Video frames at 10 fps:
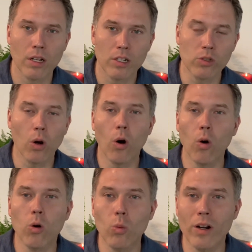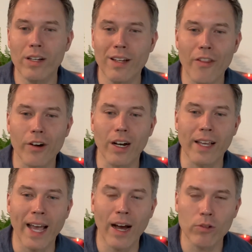to hold one another
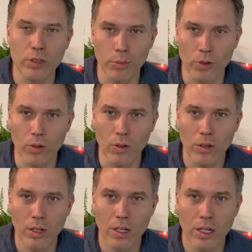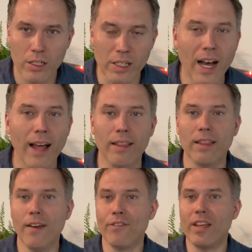accountable, to not
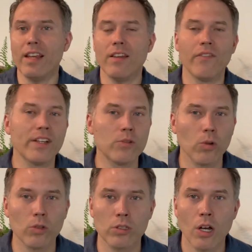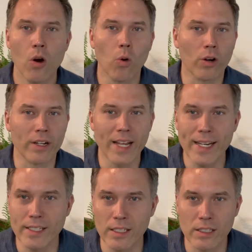lift individuals or
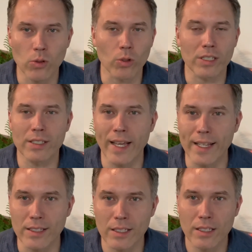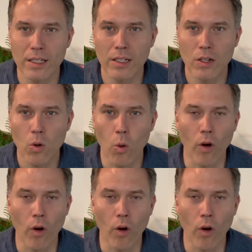nations or states or